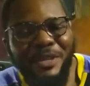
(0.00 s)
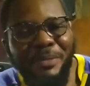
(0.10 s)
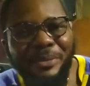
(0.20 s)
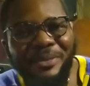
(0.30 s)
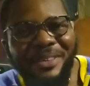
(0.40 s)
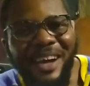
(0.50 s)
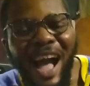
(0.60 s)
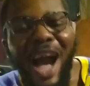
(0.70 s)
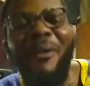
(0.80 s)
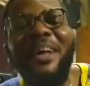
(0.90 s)
people,
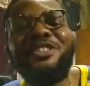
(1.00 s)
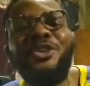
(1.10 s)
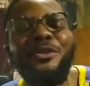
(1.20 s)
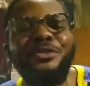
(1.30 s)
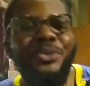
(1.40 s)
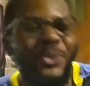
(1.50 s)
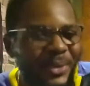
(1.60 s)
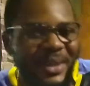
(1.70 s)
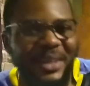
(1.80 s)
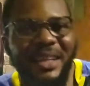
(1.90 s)
how are you
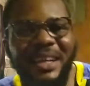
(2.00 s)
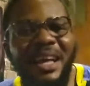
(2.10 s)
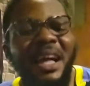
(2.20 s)
doing?